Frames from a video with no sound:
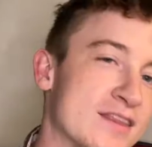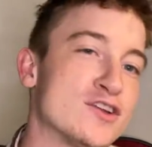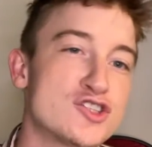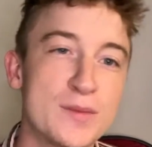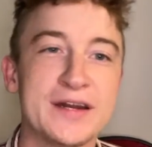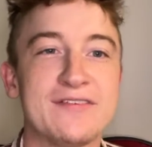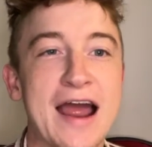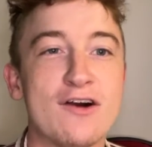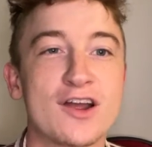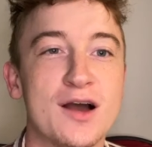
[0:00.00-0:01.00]
There's so many different
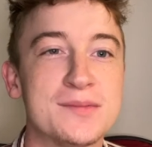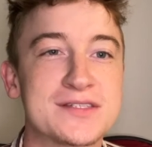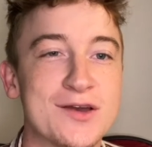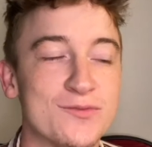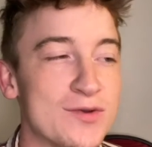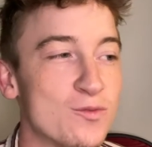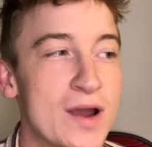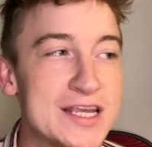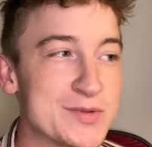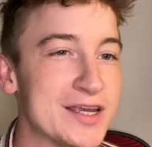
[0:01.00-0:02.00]
outcomes that and
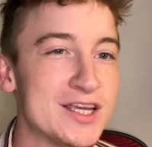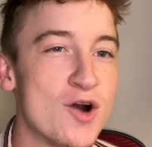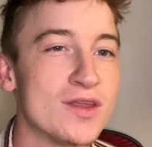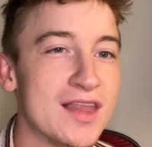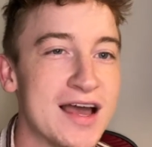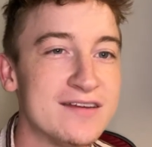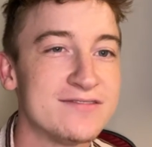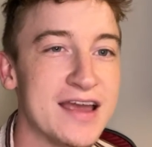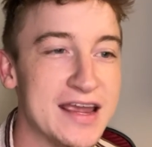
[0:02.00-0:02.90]
ways we can go in life,